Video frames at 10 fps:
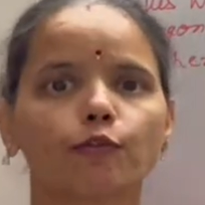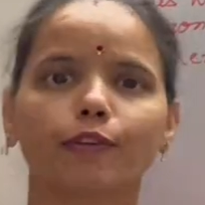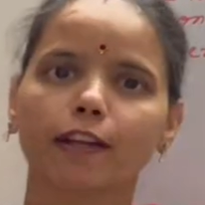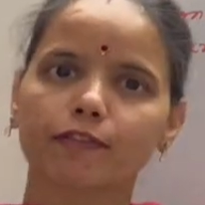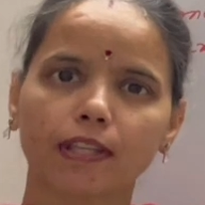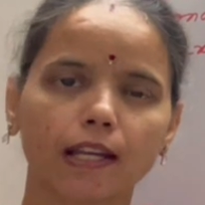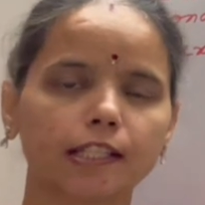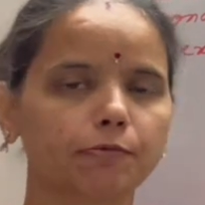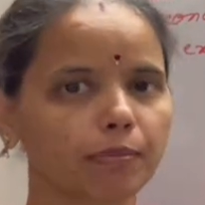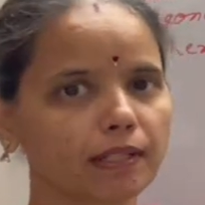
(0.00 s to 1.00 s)

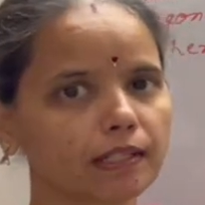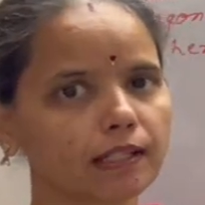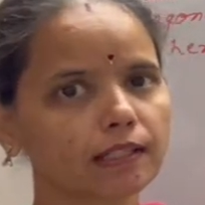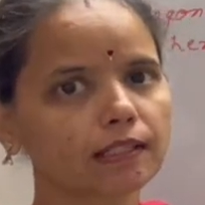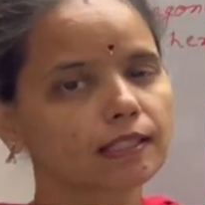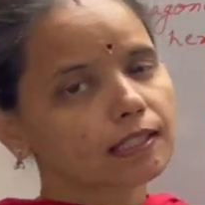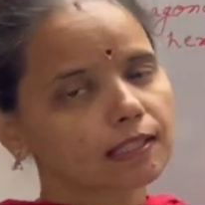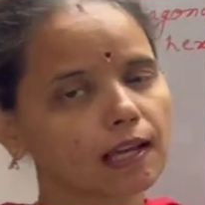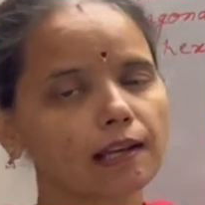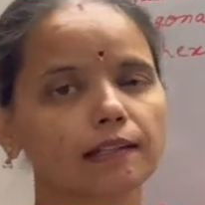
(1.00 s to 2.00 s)
five-sided pentagon,
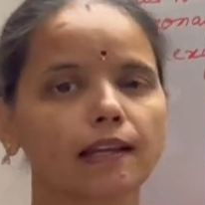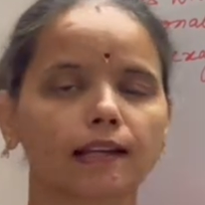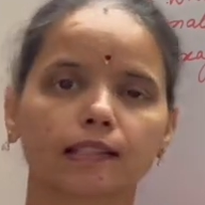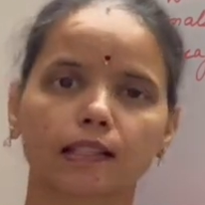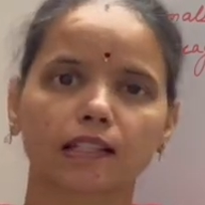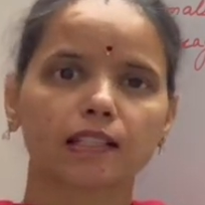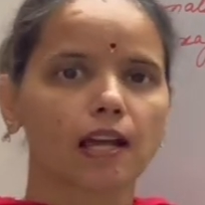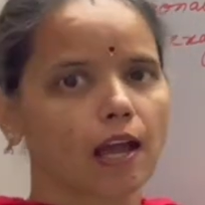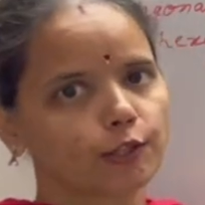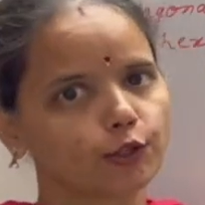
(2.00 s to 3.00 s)
six-sided hexagon
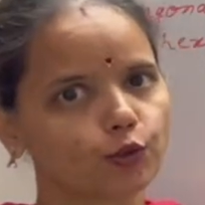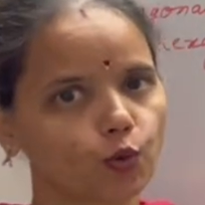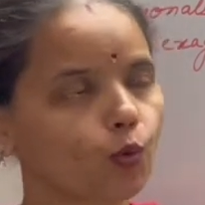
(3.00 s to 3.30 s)
and so